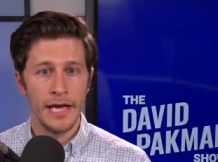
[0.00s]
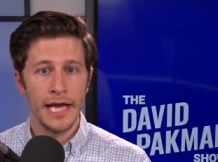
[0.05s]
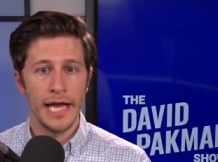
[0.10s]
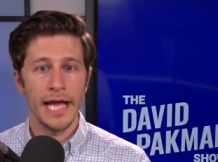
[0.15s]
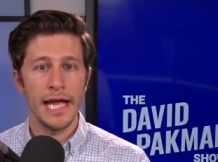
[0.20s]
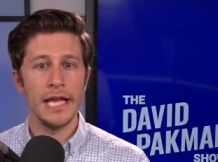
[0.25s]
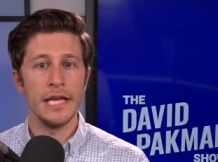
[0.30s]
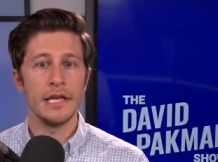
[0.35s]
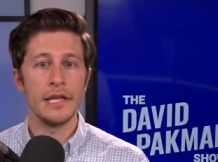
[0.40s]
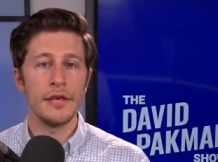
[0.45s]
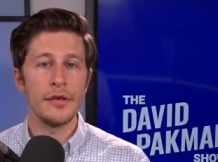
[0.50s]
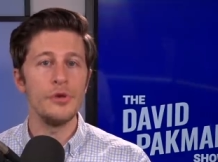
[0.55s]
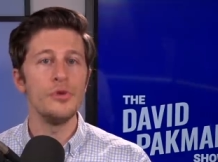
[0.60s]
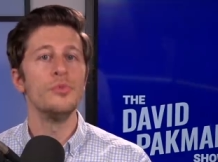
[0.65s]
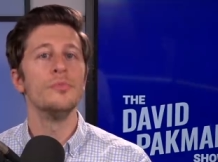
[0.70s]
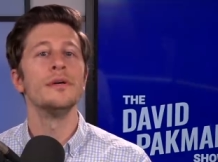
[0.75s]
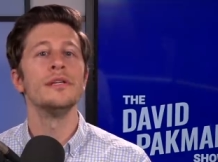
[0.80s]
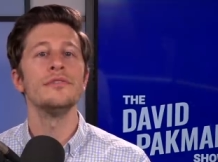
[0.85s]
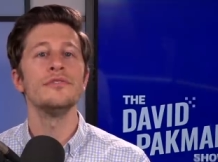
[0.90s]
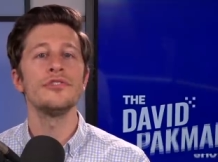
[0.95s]
In
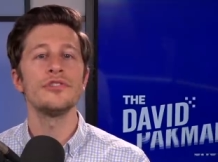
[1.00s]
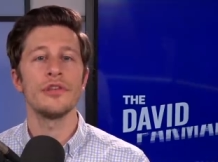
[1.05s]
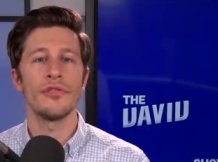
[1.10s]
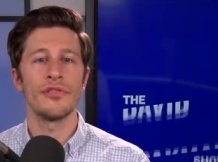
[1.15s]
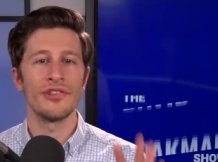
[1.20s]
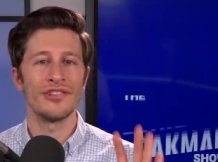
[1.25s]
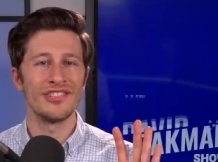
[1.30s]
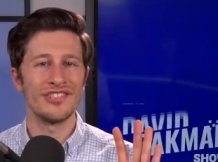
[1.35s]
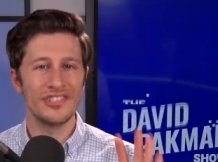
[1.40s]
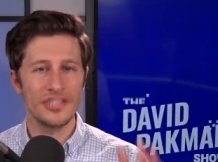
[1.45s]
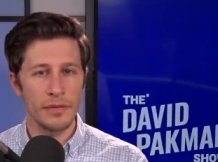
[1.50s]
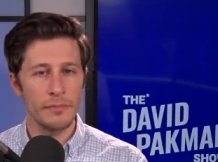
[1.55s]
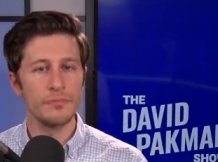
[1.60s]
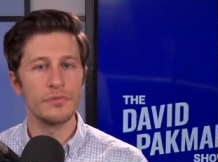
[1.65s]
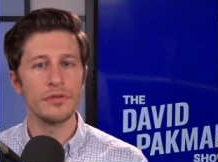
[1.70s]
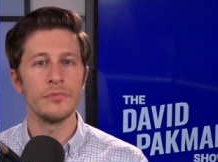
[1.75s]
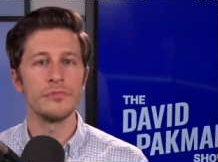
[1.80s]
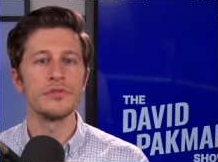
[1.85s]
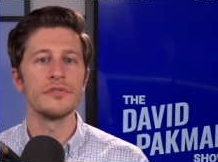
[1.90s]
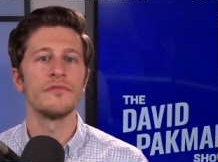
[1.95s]
humans, the
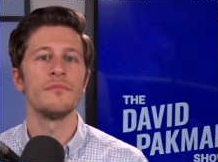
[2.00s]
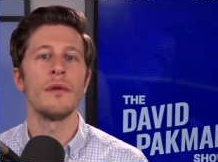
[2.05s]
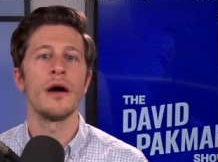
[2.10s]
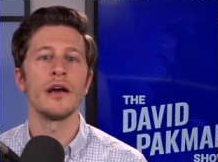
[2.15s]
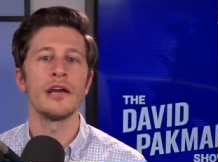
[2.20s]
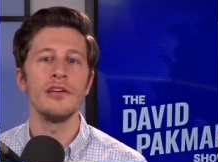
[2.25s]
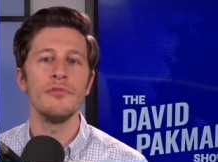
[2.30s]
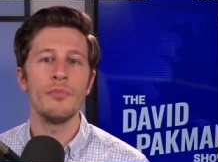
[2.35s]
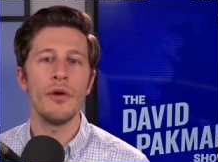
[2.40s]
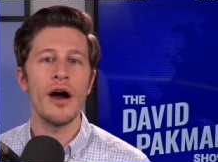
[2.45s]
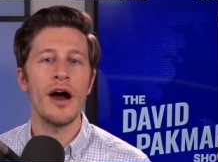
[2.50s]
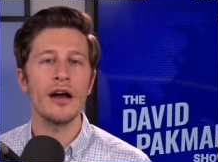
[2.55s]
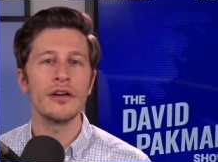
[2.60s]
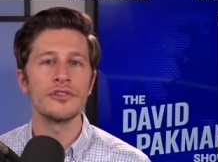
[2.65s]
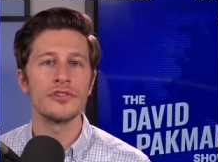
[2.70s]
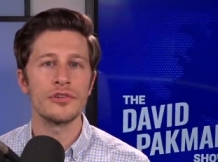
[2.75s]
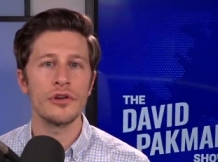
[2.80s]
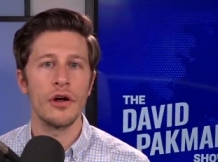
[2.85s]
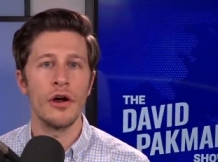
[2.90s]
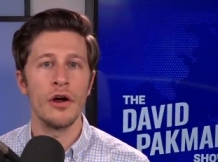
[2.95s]
symptoms of
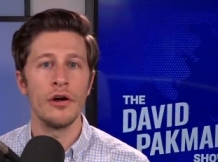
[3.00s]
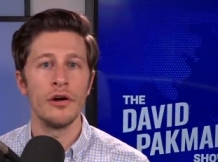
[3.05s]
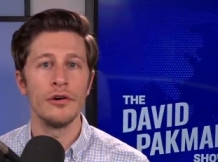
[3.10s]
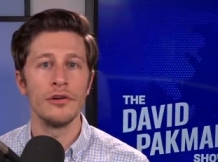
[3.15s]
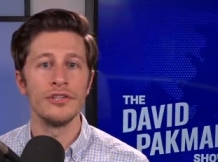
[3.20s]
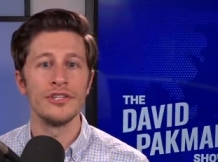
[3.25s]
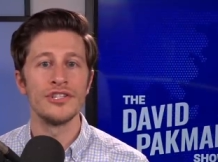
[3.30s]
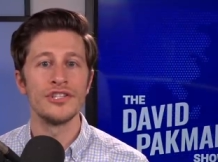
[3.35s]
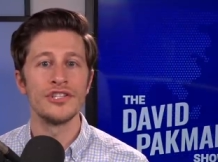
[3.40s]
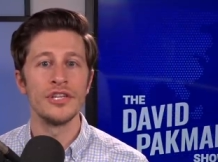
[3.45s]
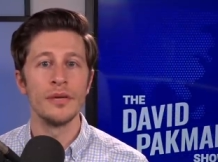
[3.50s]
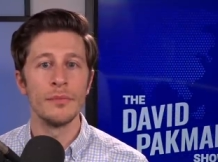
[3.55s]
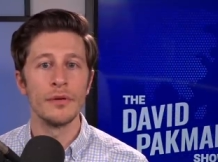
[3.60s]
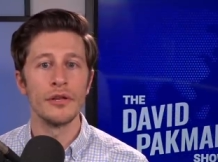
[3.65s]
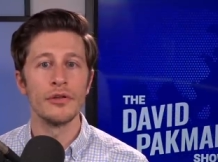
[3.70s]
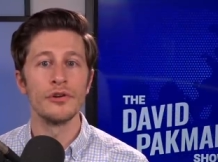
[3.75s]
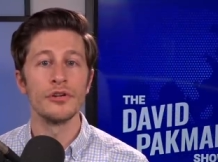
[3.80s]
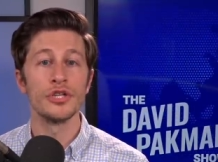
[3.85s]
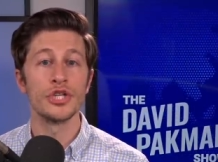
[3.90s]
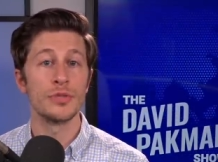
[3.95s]
monkeypox are
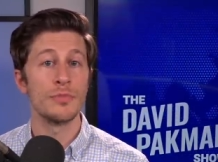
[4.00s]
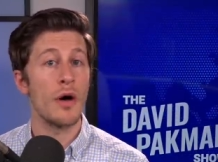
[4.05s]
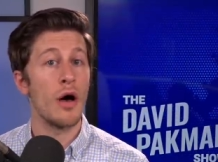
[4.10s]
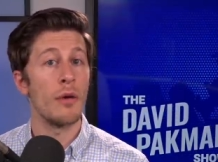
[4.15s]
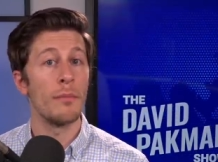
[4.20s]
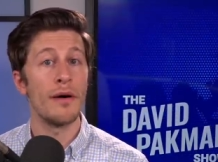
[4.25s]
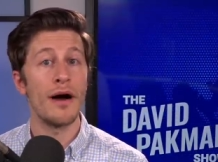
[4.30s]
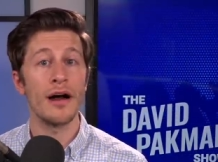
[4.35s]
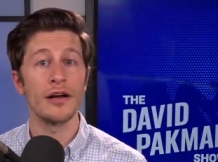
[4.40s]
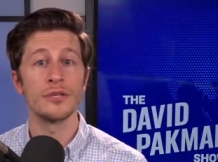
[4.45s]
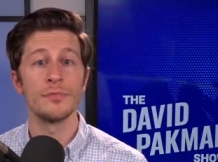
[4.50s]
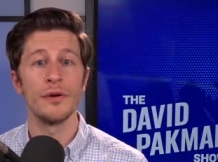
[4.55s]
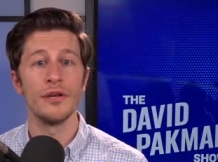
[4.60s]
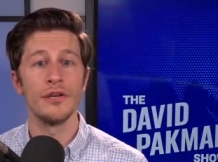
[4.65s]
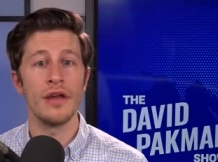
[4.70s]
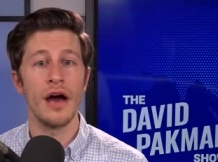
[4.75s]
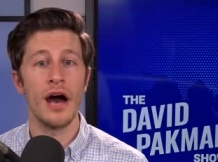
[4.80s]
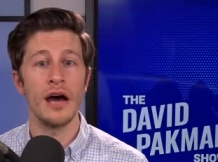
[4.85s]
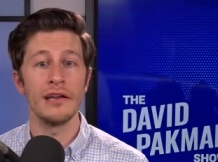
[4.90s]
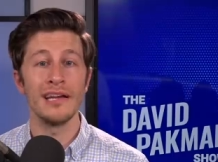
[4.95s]
similar to smallpox, but
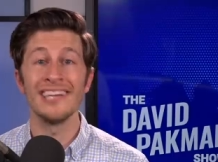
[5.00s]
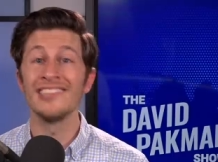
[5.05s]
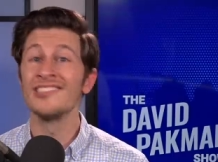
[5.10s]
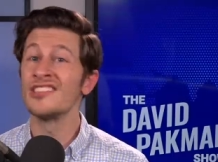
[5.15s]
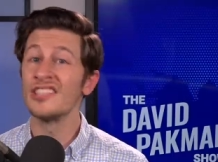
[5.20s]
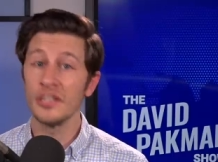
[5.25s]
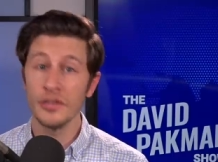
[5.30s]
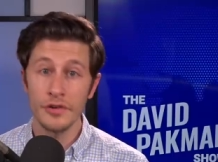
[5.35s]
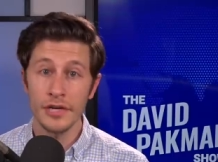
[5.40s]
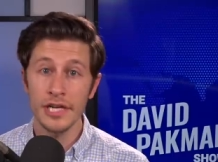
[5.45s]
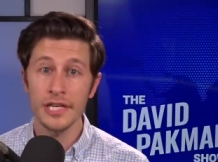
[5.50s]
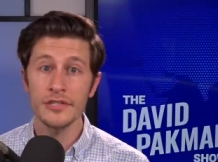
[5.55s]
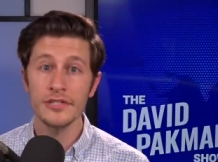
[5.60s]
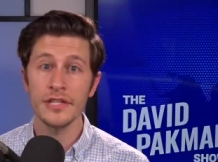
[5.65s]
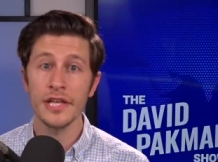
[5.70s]
not as serious.